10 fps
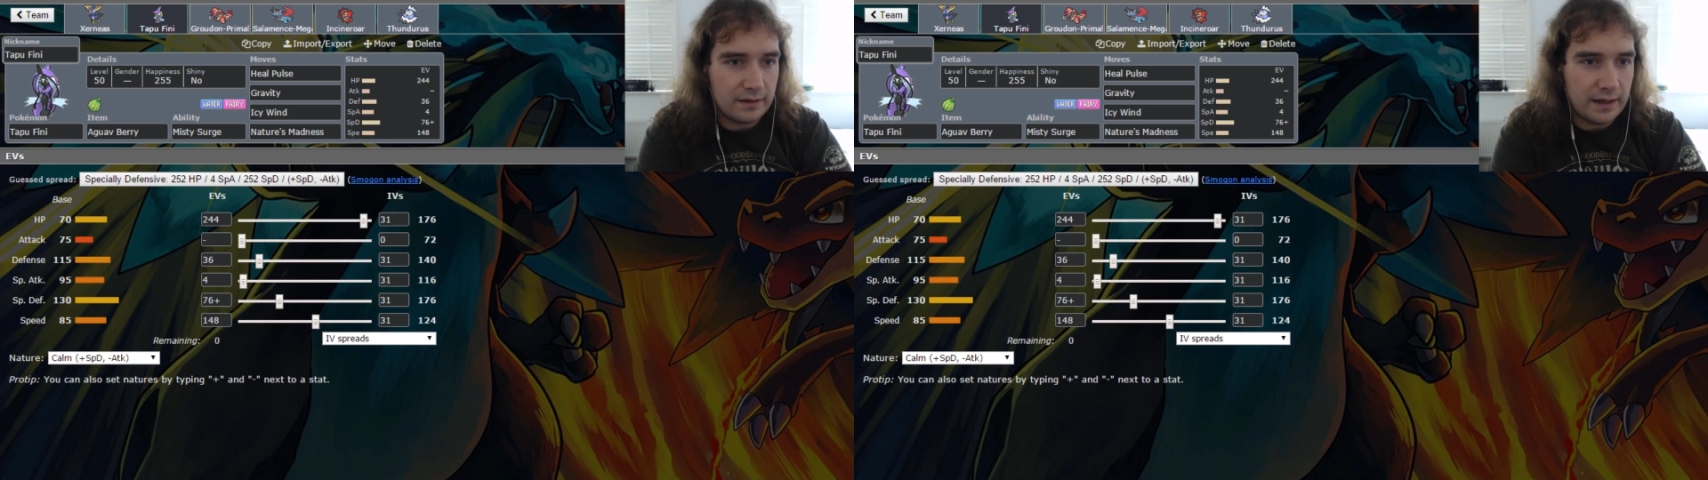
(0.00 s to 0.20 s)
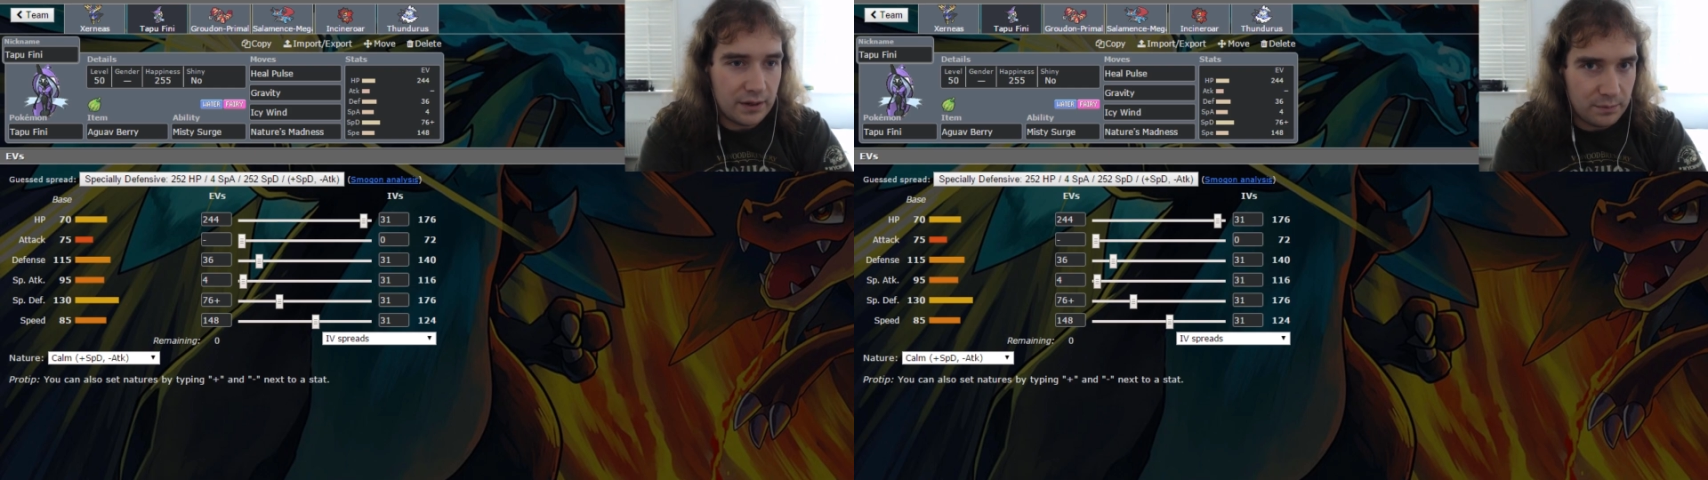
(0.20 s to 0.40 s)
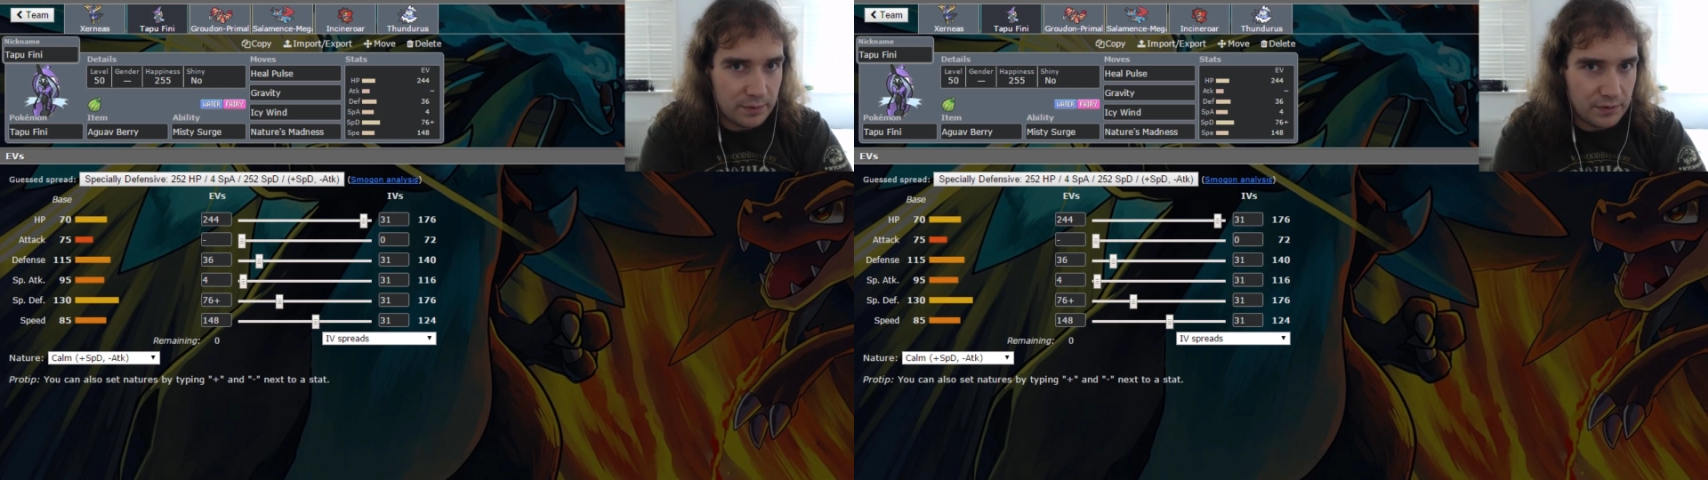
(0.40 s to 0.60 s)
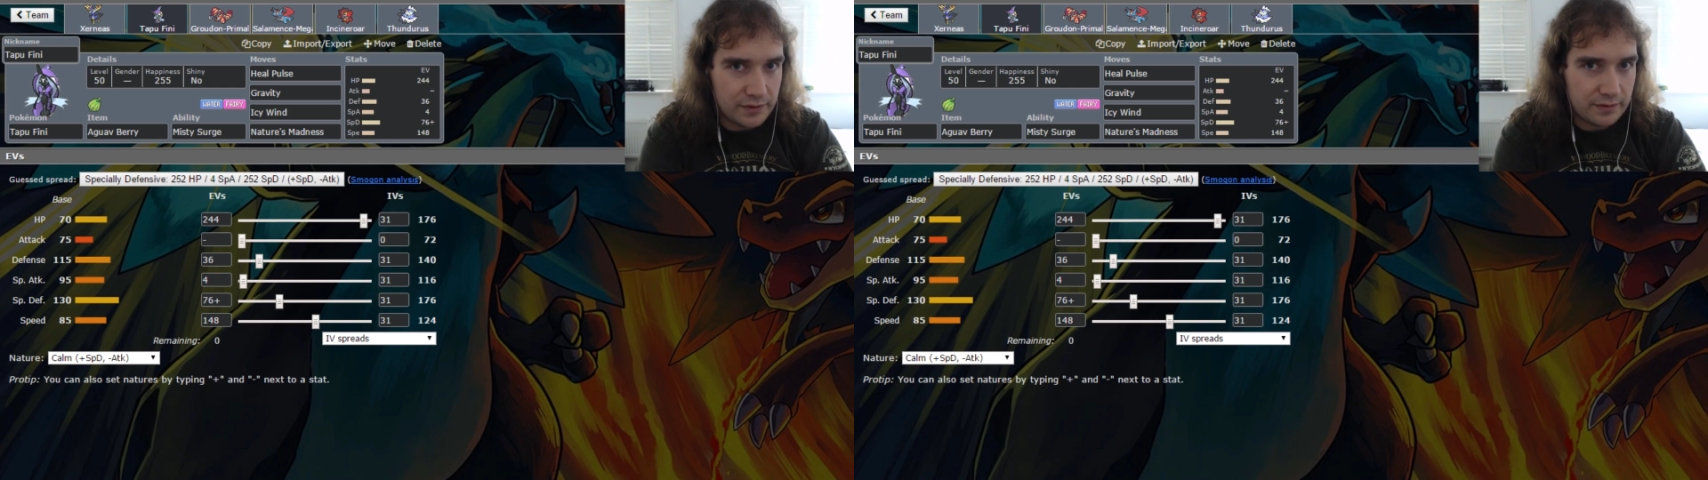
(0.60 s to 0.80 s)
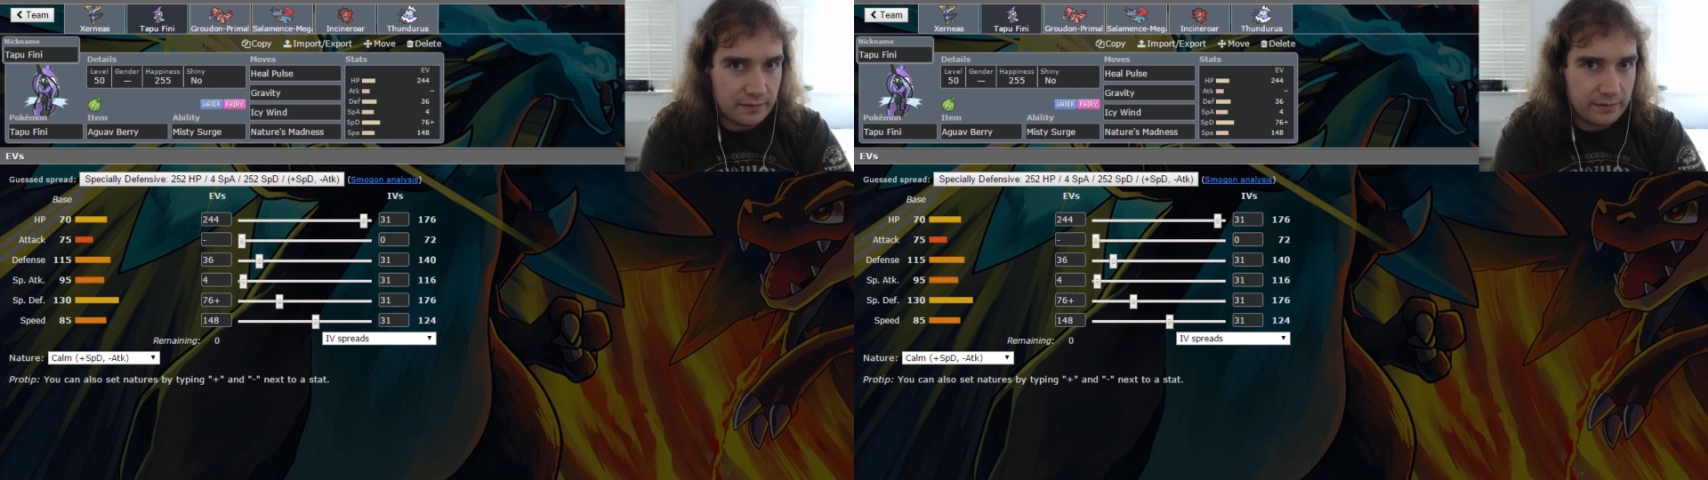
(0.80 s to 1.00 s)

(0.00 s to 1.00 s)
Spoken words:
Heal Pulse